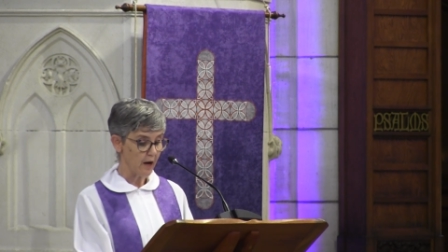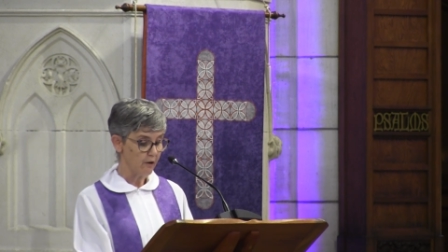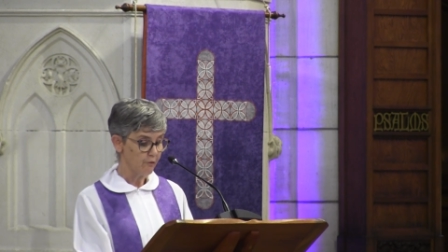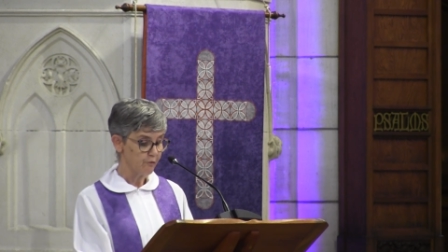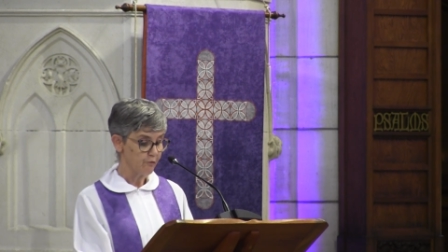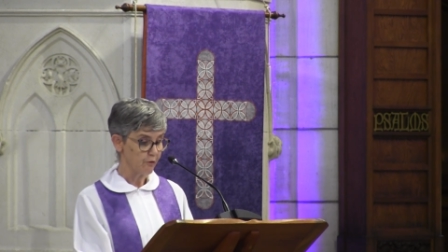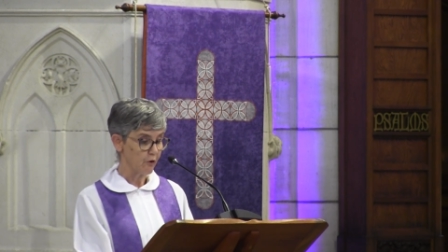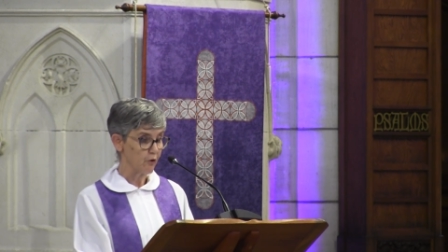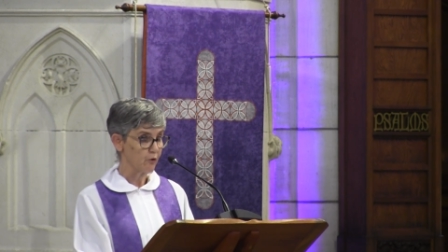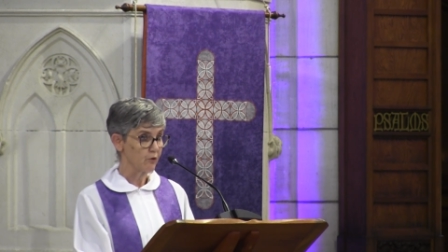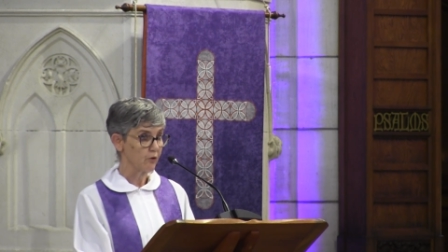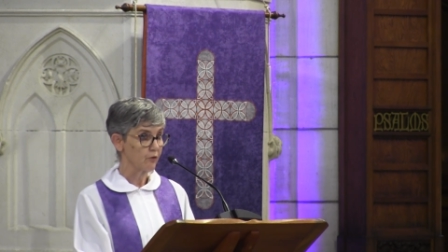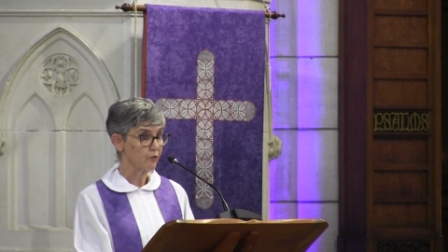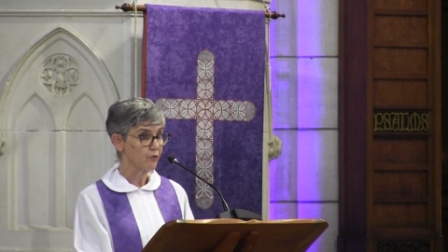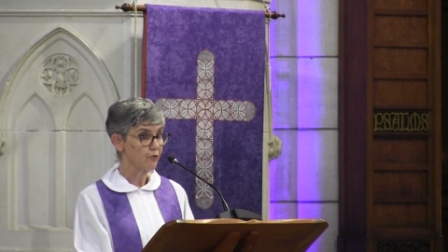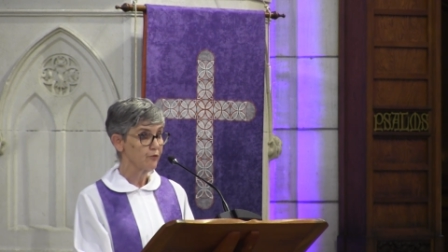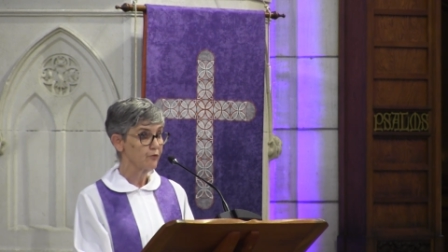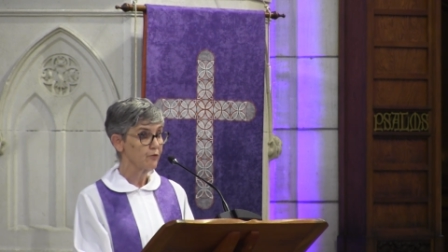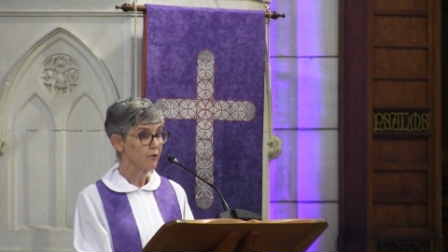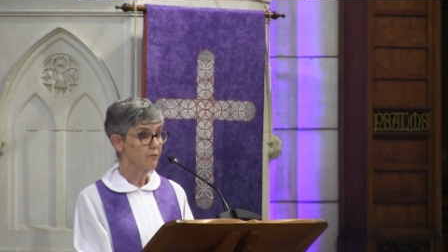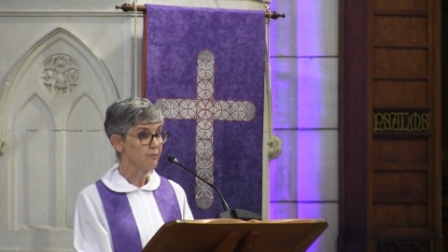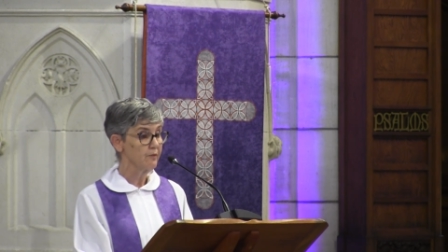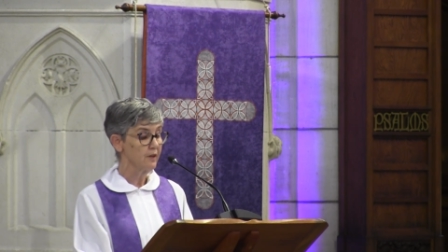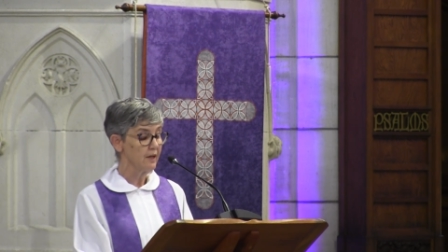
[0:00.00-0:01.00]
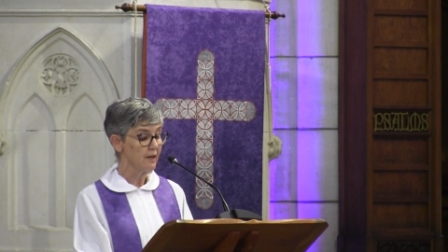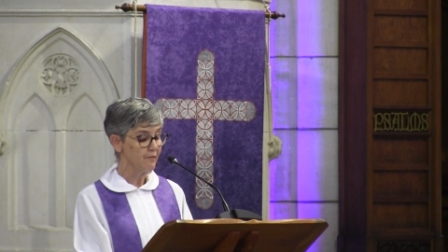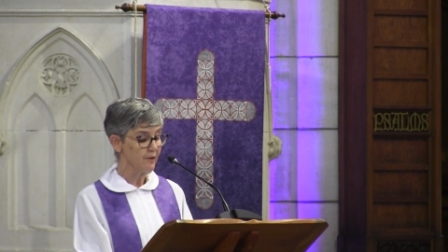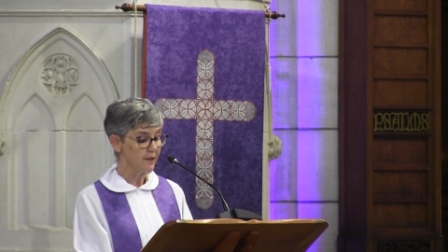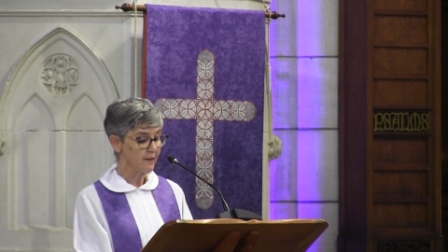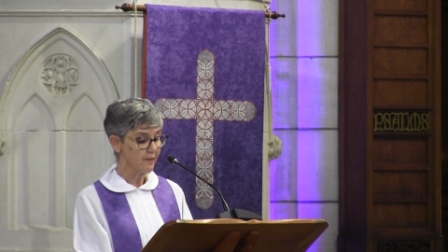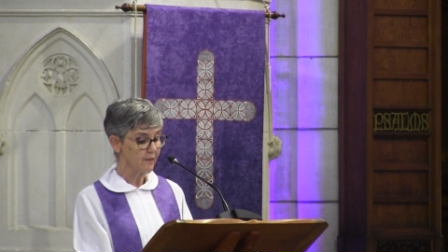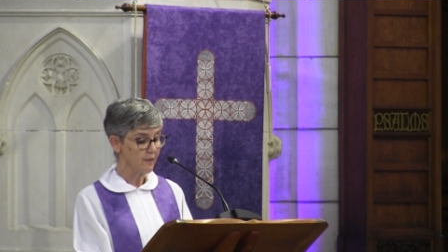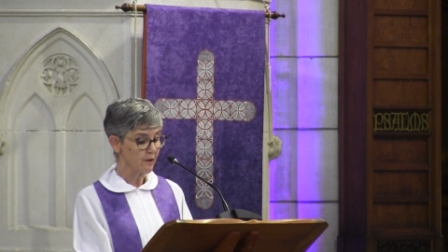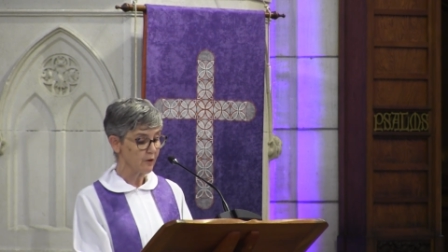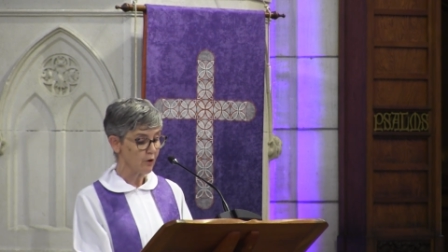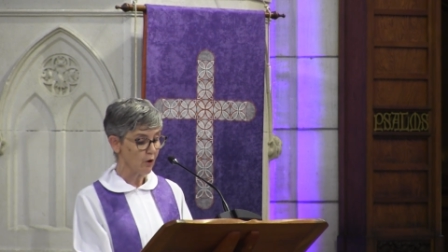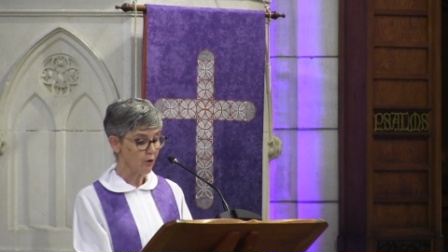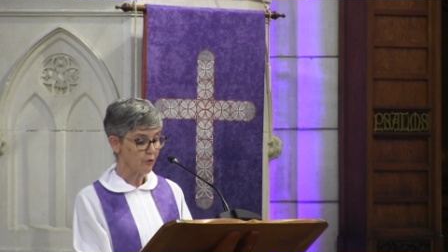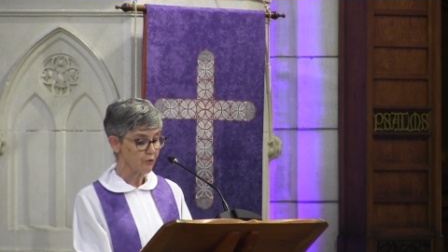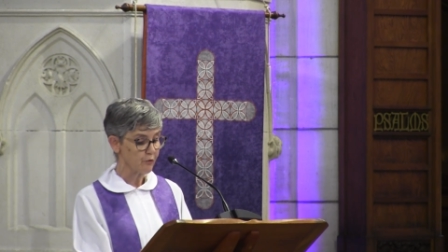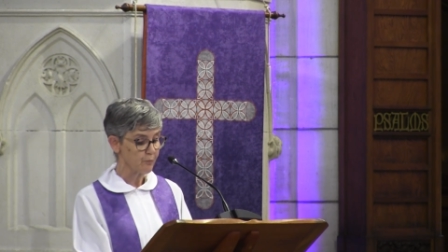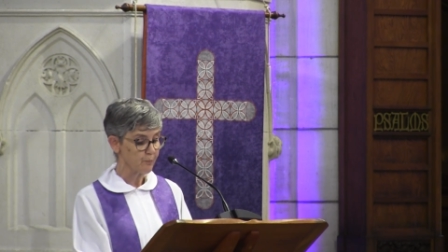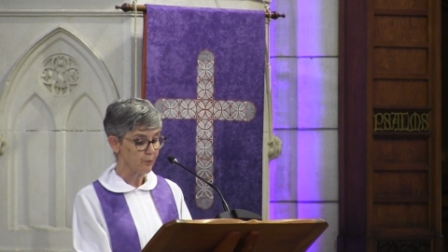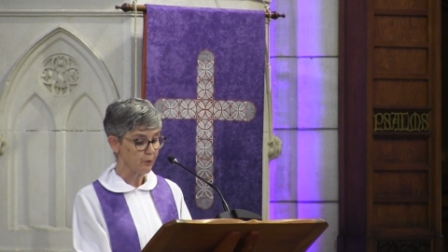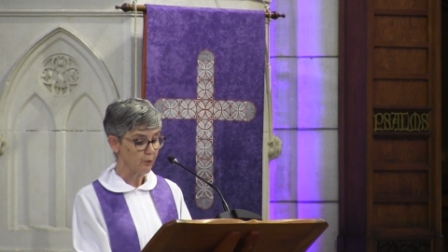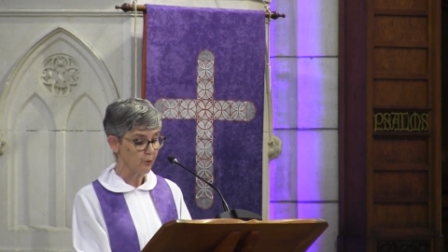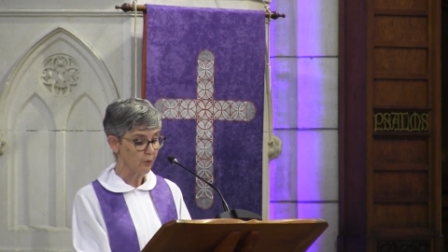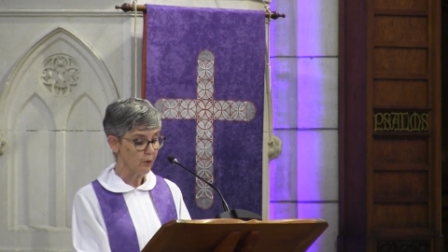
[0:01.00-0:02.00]
our focus from living the
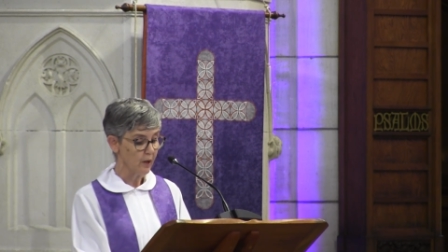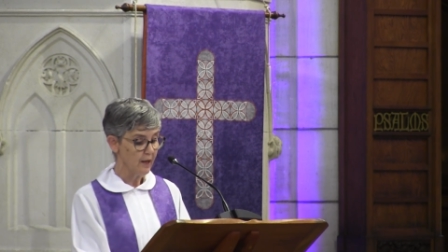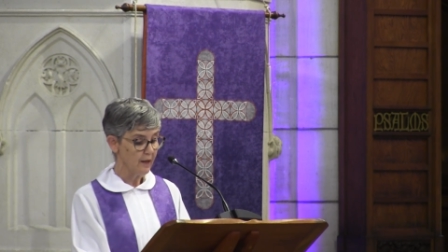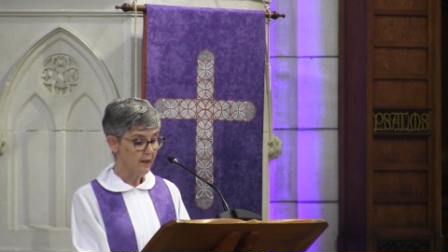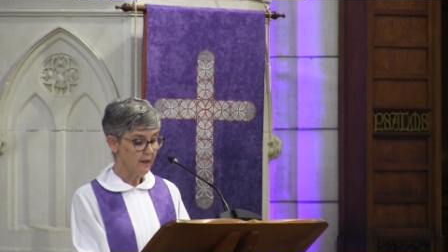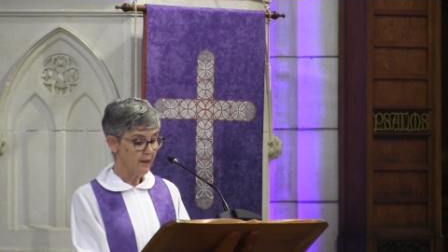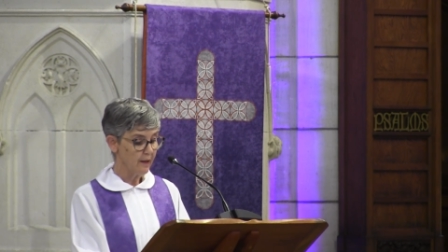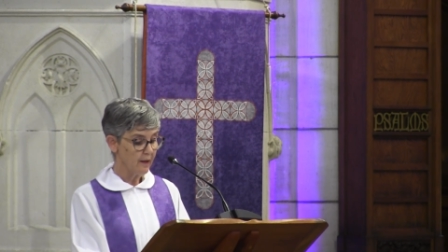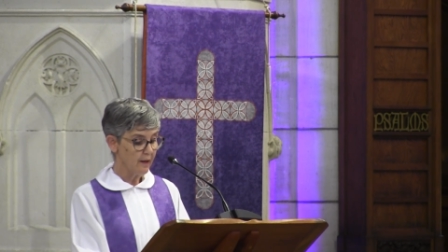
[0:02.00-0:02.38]
gospel